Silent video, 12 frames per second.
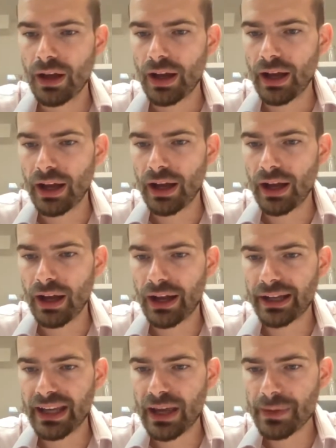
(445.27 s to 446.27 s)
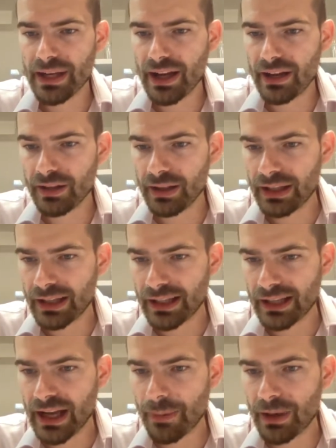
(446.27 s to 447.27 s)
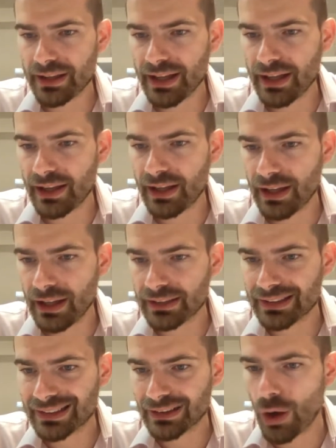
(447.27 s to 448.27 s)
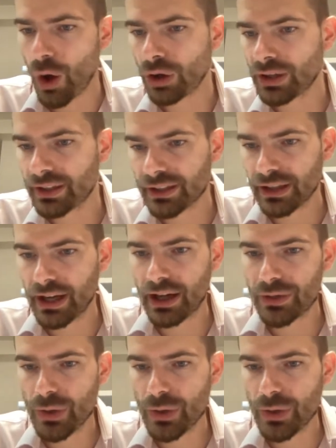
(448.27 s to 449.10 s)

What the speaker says: Gabriel Gabana Tlhong,